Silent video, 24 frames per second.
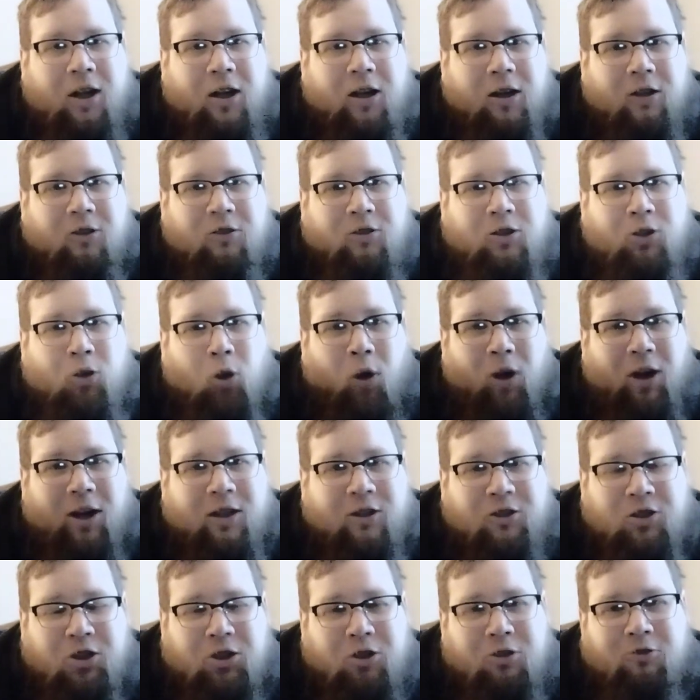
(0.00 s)
Her
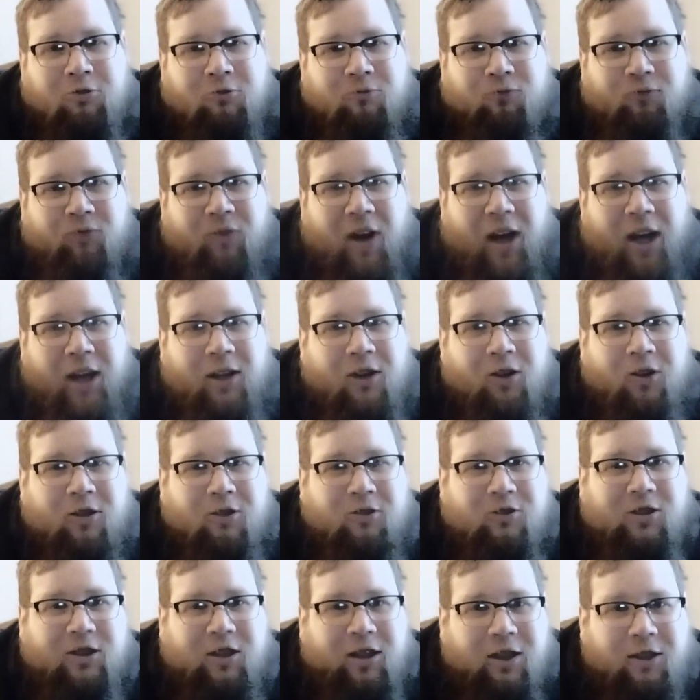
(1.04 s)
toilet's shooting fire,
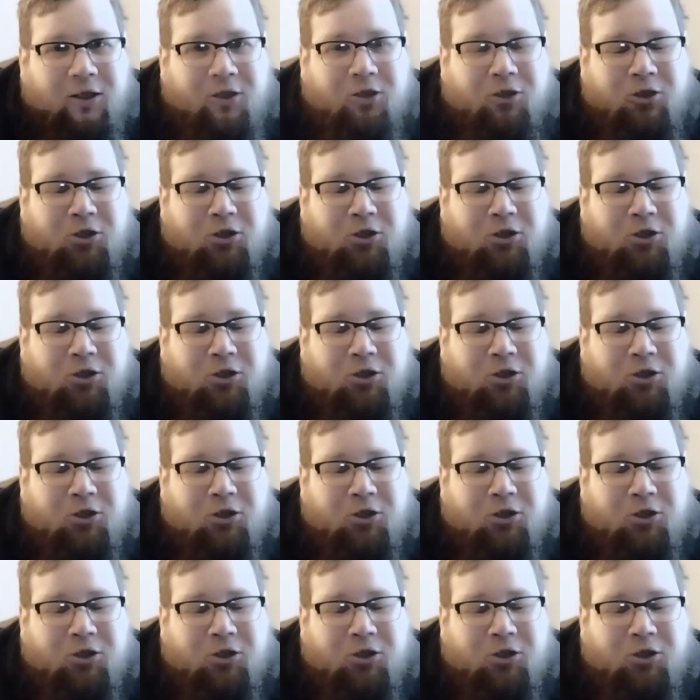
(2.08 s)
her sink's